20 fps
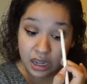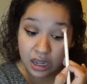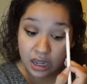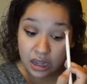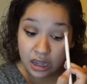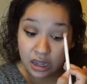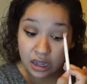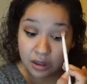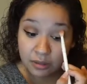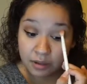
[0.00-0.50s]

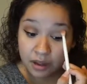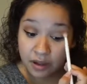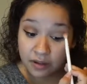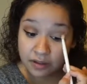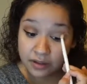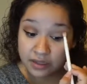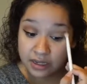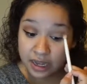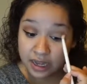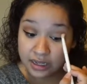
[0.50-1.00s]
I
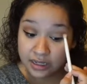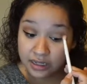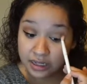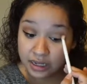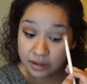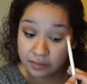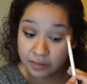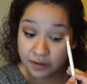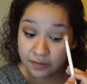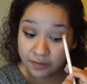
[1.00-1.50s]
was
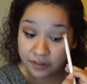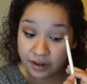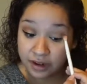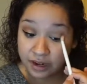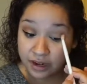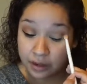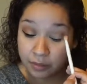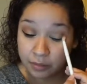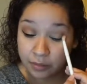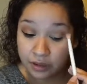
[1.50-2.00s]
asking my friend
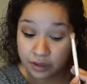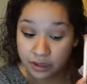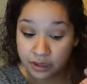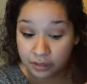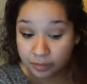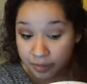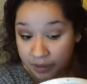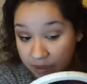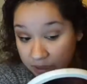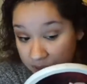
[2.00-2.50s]
Emily,
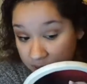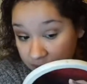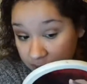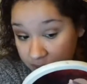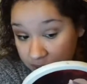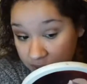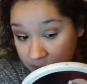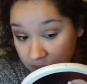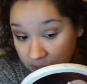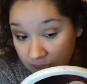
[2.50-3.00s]

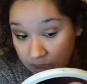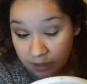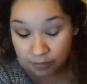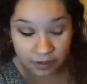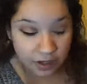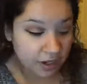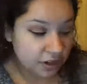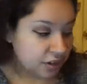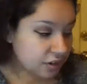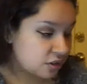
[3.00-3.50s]
because
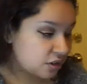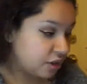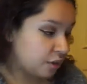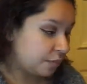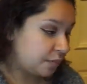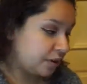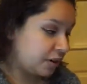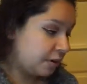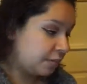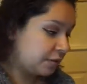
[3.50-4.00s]
I usually
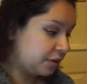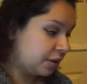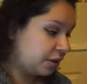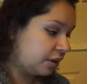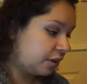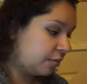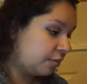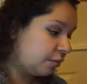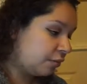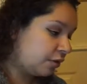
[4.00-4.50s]
open up to
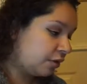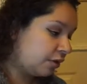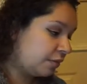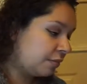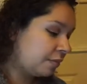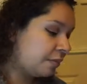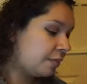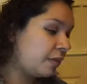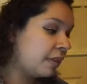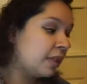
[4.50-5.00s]
her more,
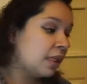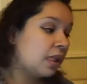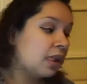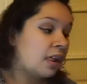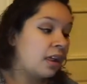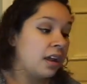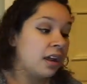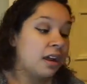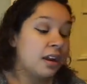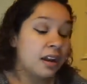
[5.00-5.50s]

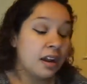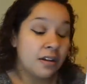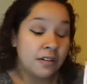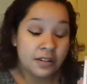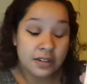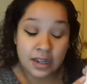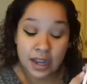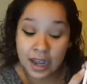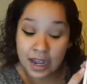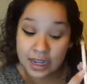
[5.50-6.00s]
and I
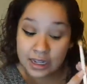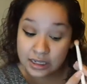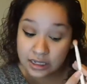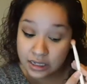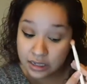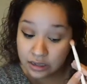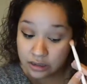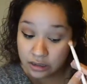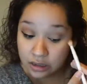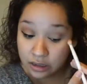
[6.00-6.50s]
was
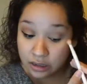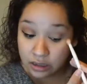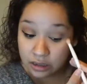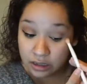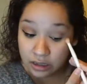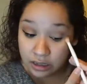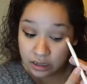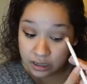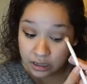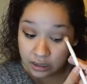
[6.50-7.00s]
asking
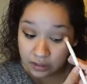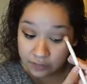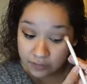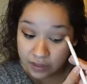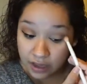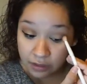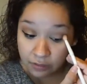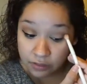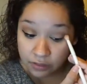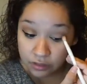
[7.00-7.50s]
her if
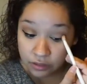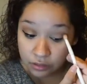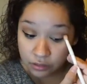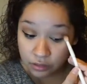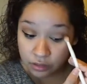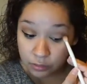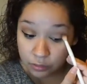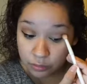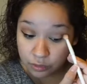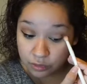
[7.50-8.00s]
that was
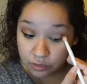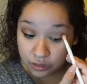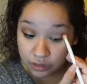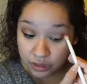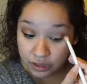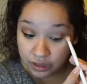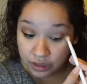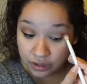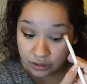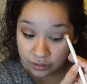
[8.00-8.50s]
normal,
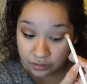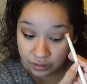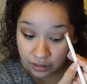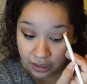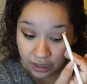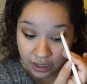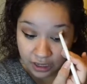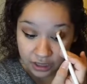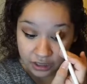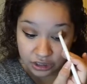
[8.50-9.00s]
you know,
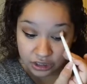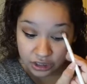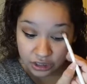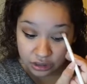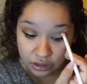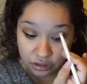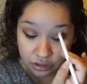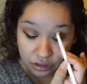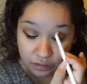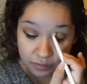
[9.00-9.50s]
and she
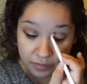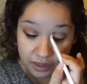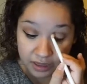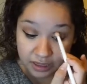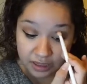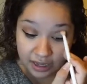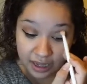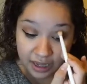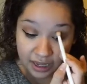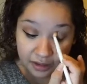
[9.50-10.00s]
told me
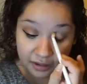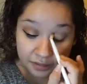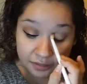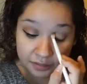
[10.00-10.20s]
that